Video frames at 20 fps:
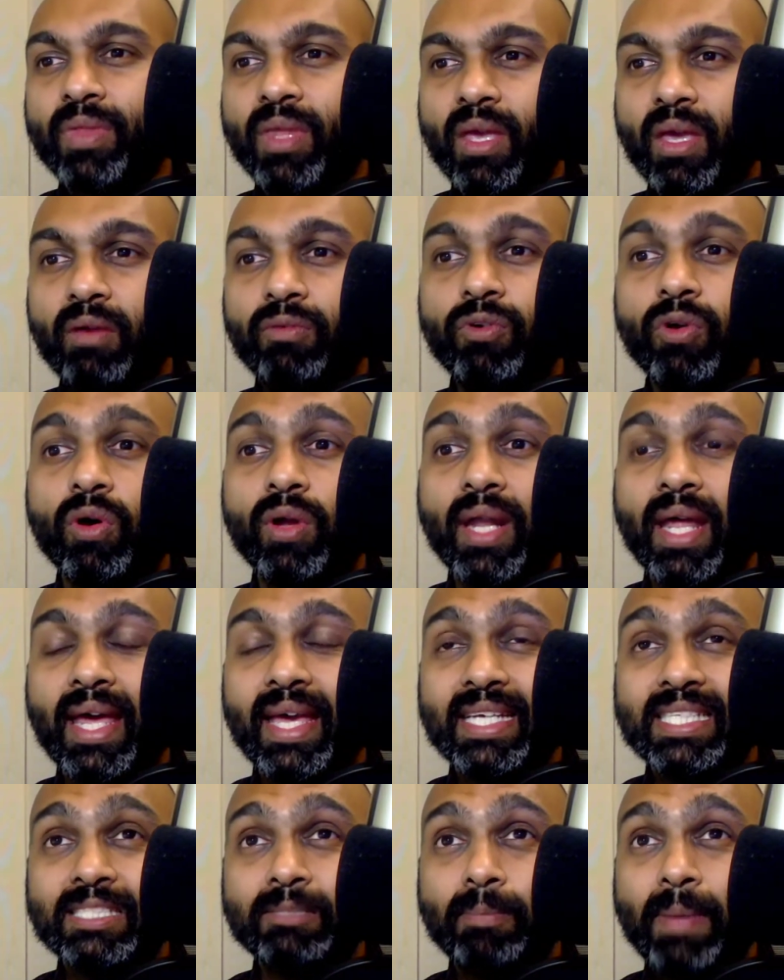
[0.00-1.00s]
If you're
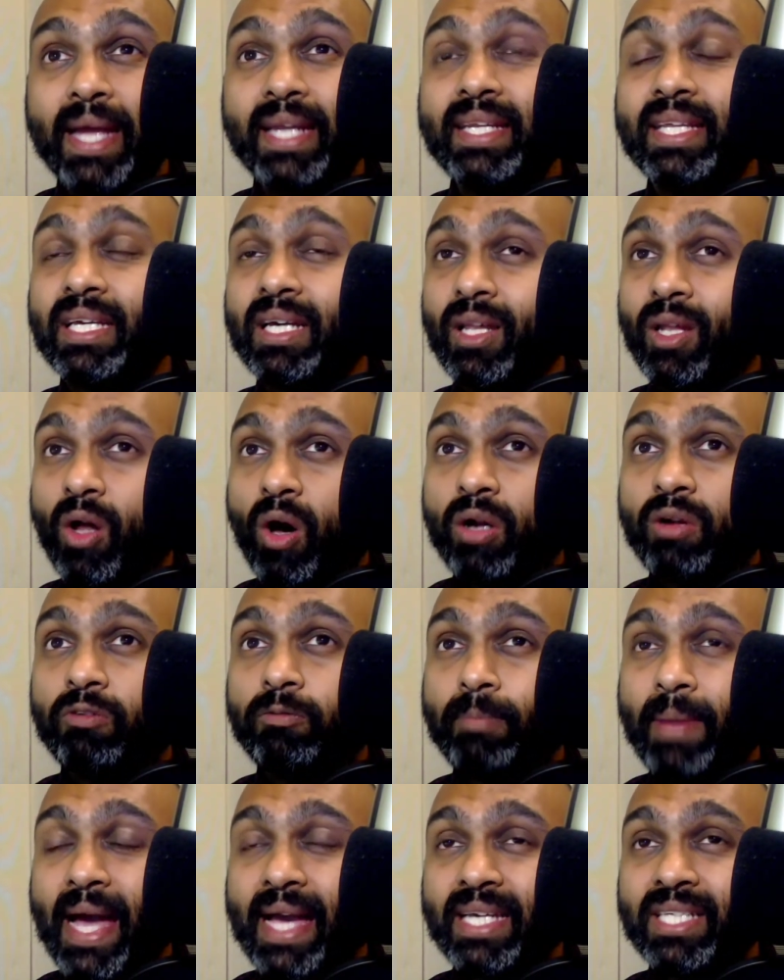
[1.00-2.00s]
expecting a lot of
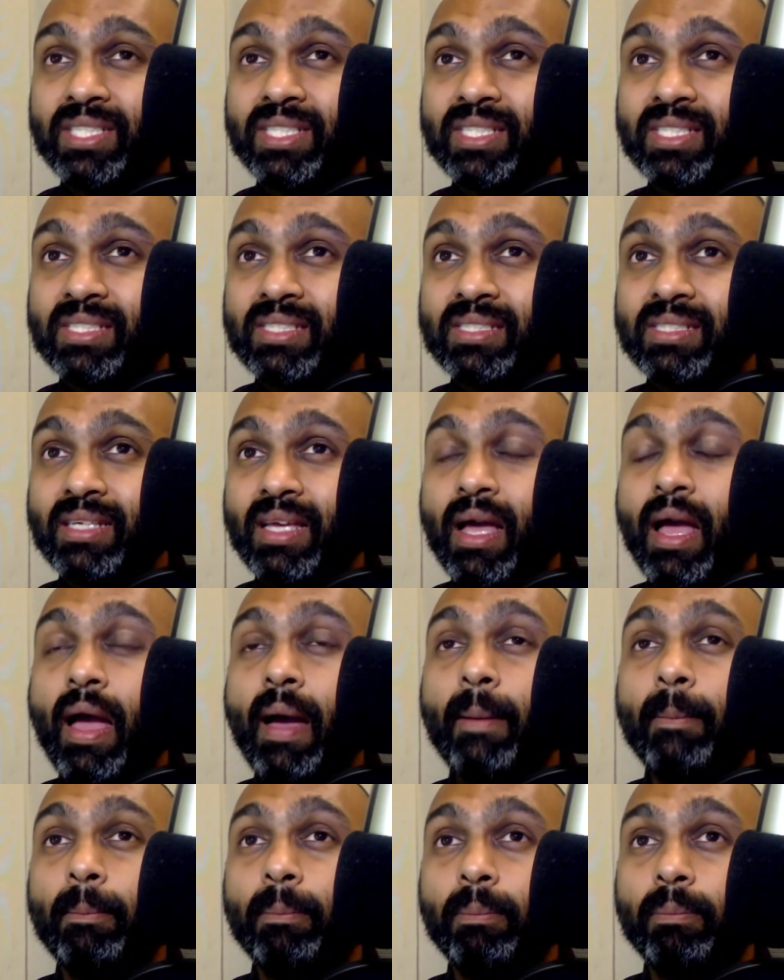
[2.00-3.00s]
packages,
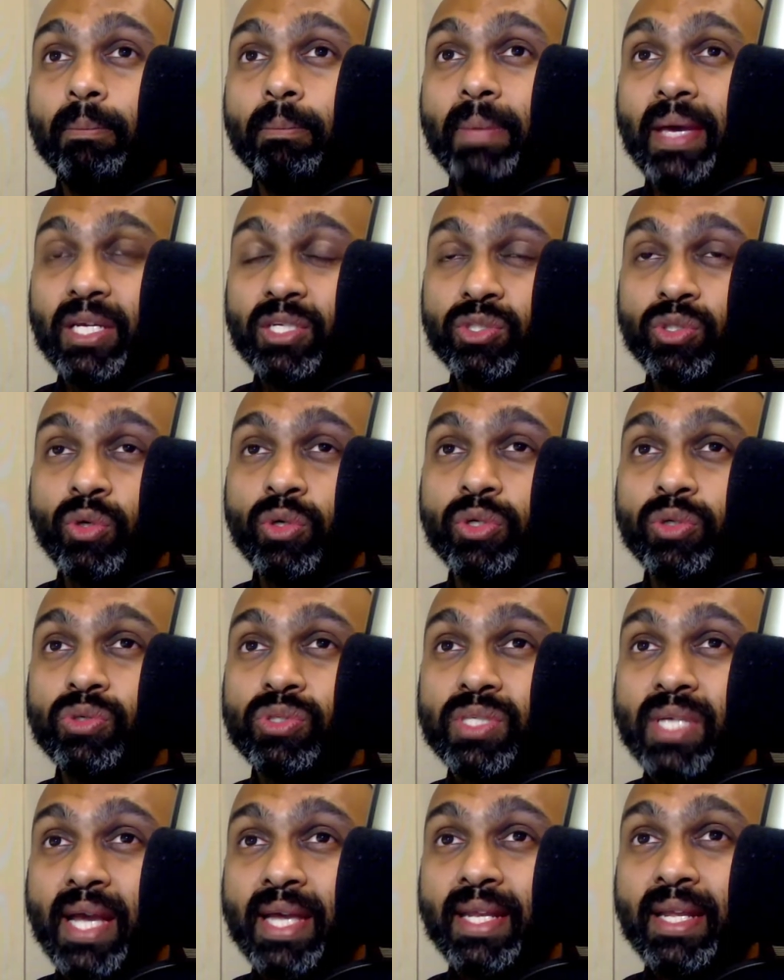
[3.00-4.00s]
make sure you
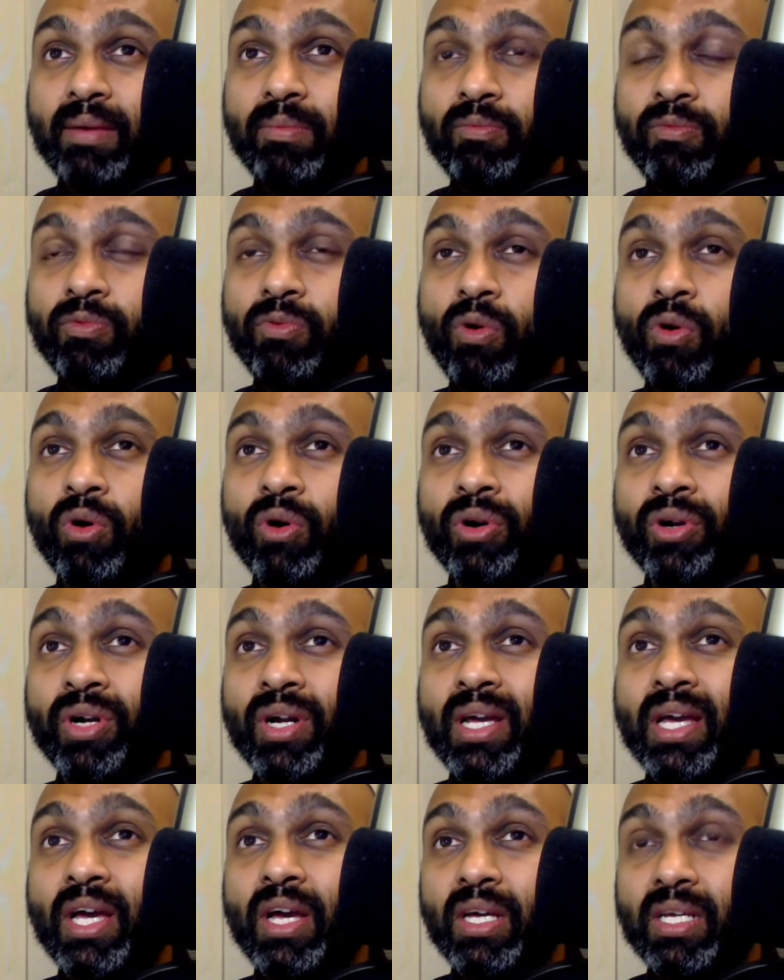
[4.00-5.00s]
sign up for
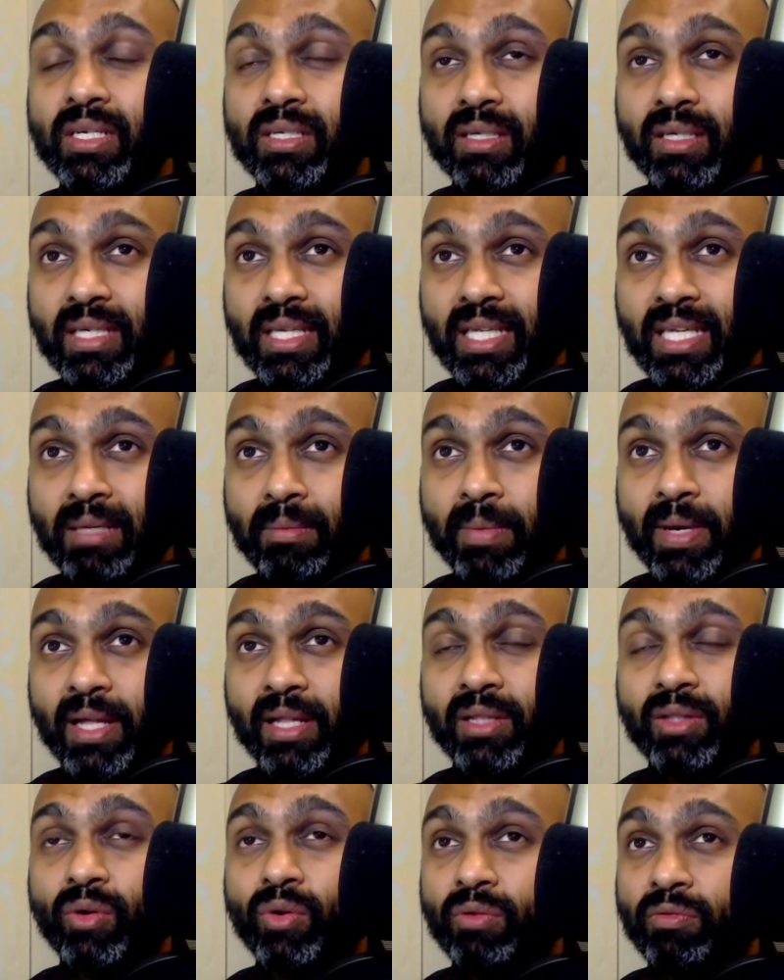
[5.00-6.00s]
email
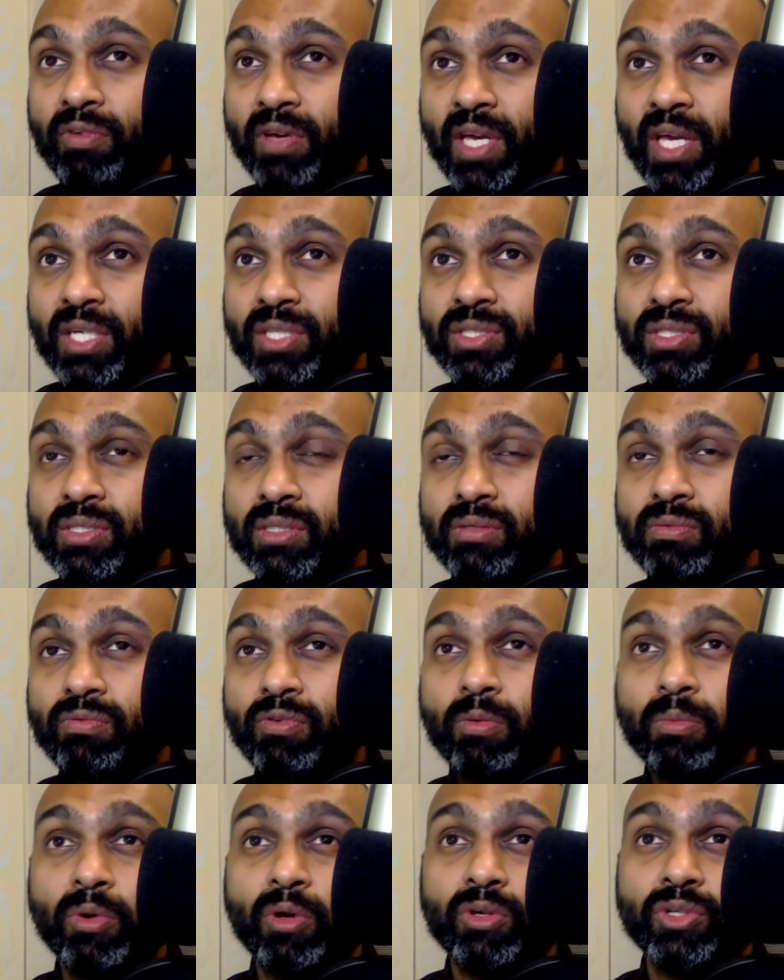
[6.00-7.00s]
notifications
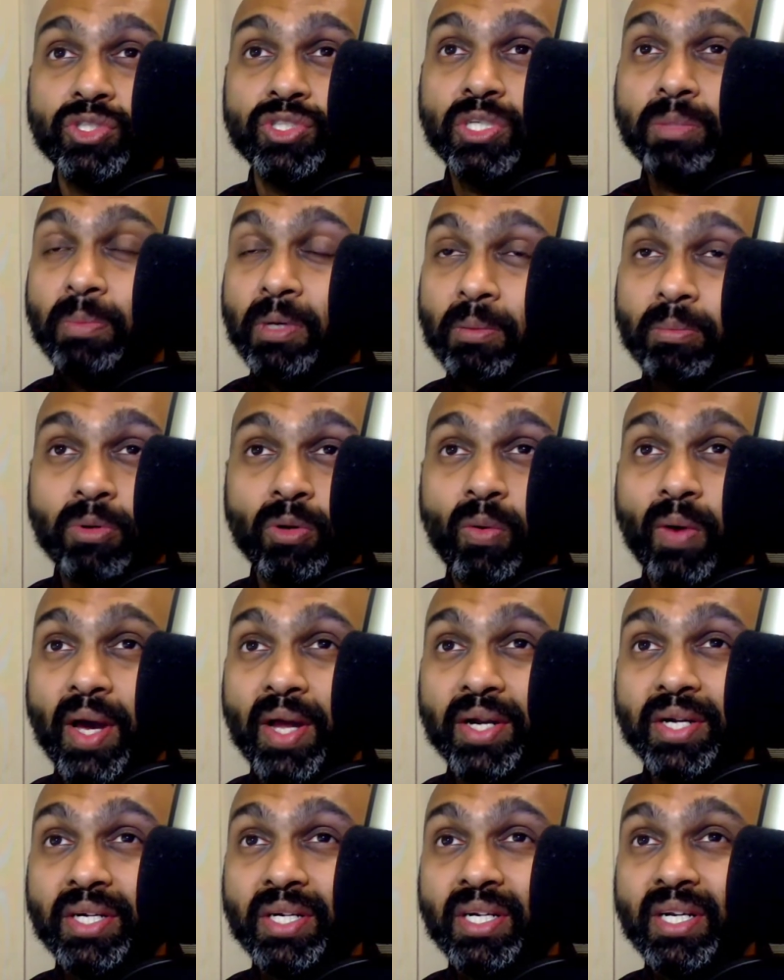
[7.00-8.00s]
from your shipping
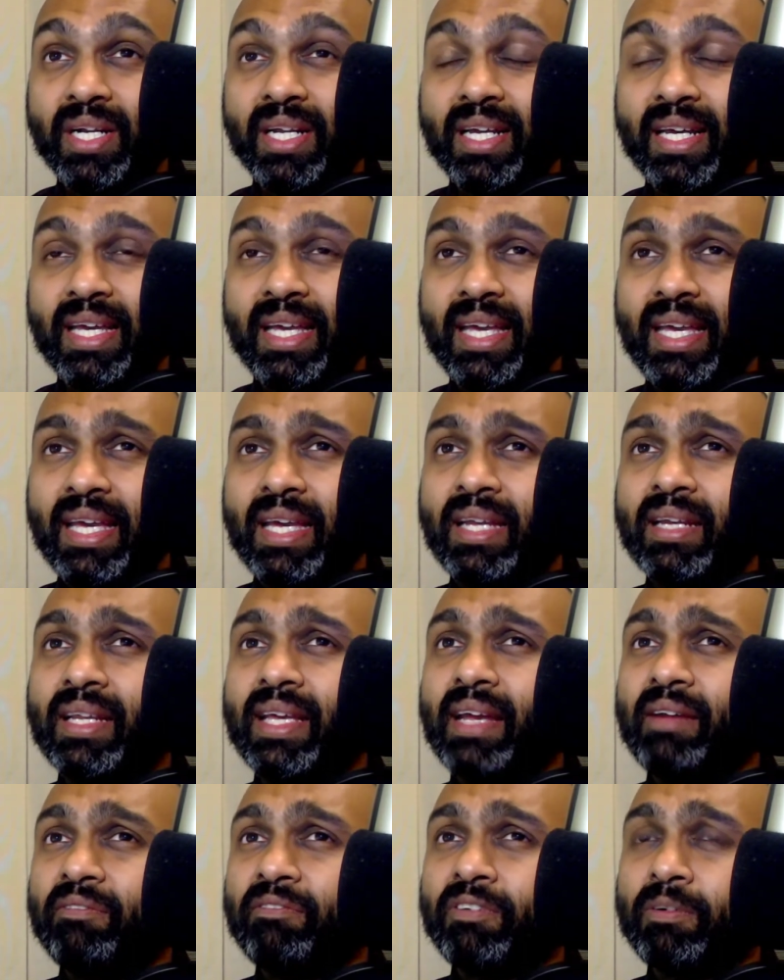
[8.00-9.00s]
provider and
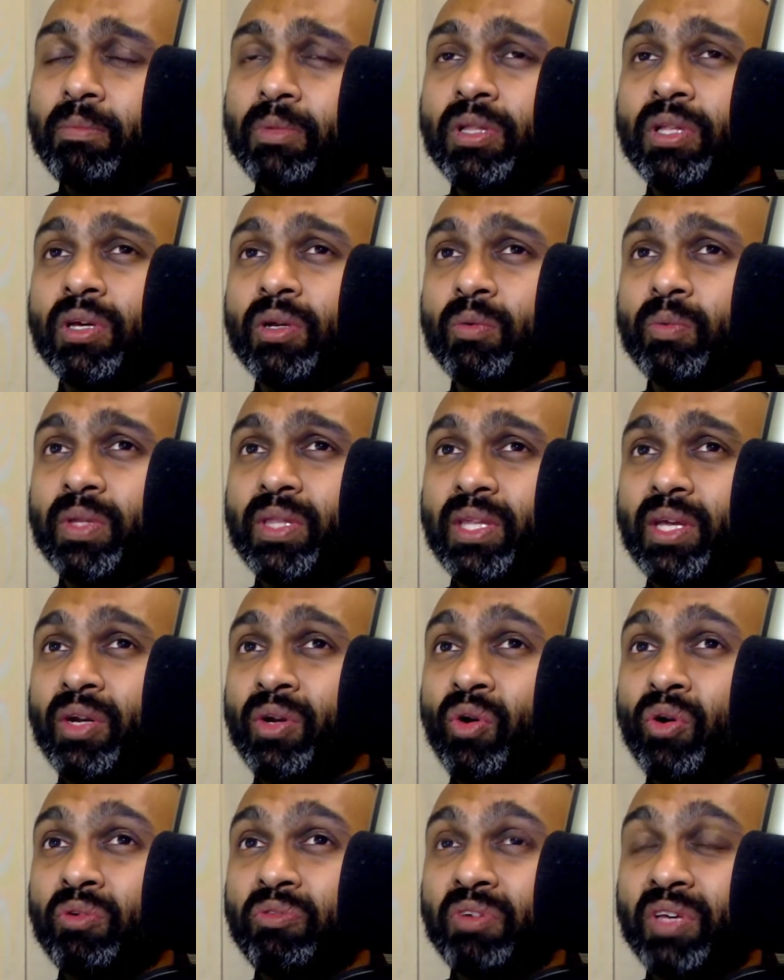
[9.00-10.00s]
get familiar with their
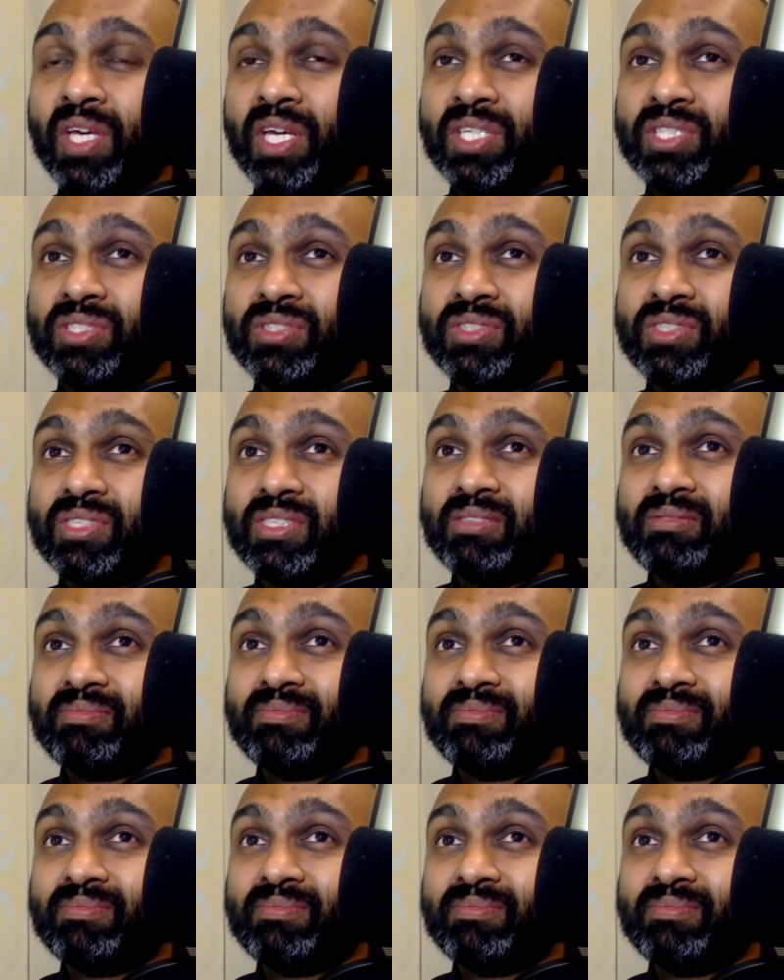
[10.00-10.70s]
notifications.